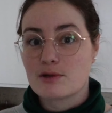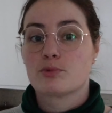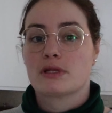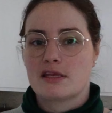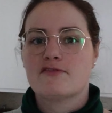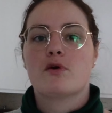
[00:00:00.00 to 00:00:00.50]

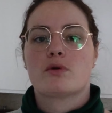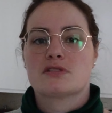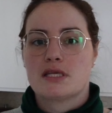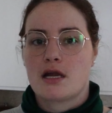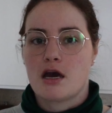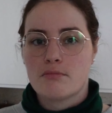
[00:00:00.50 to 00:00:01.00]
really
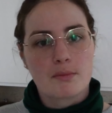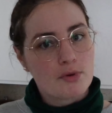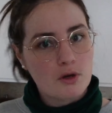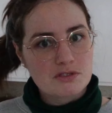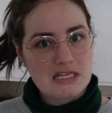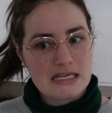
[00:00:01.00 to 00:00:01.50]
focusing on my
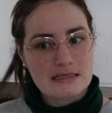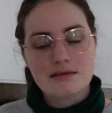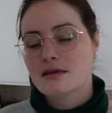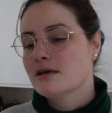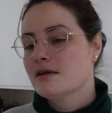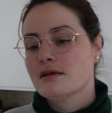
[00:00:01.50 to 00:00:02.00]
protein,